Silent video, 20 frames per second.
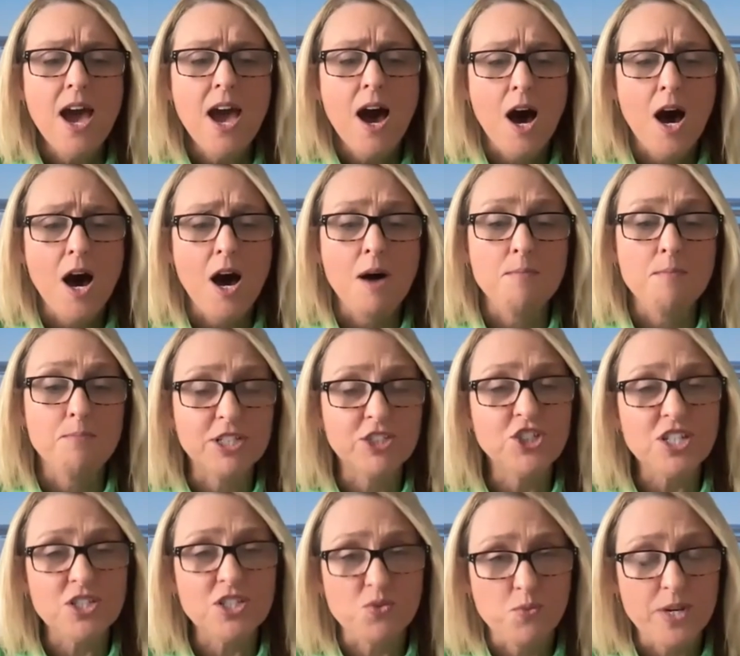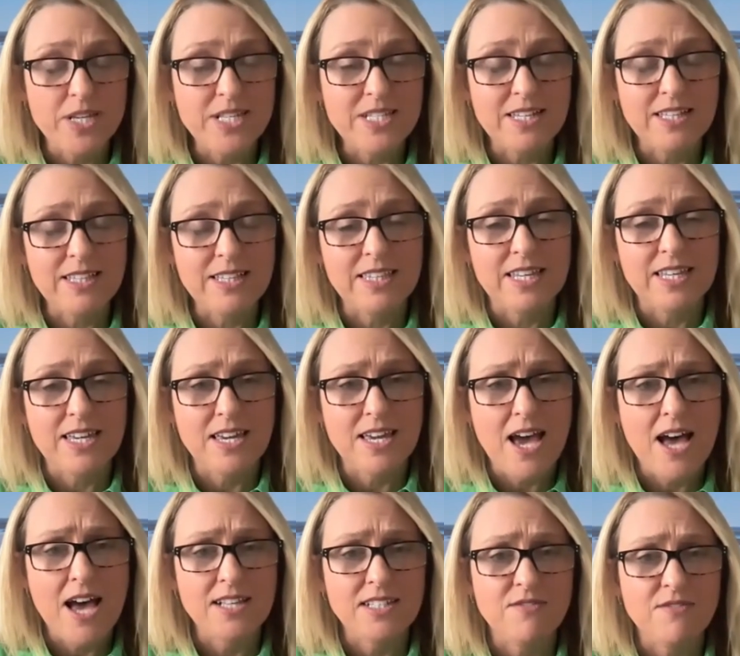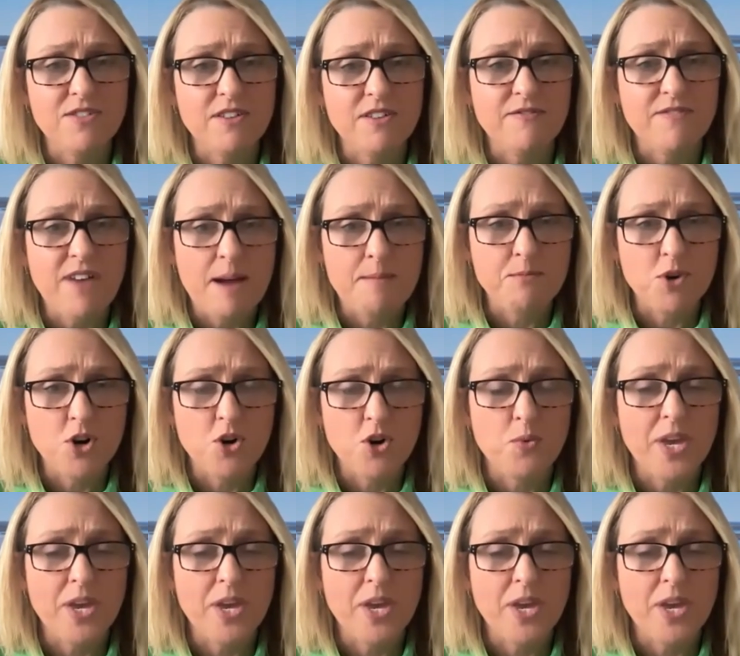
But just recently, as of November,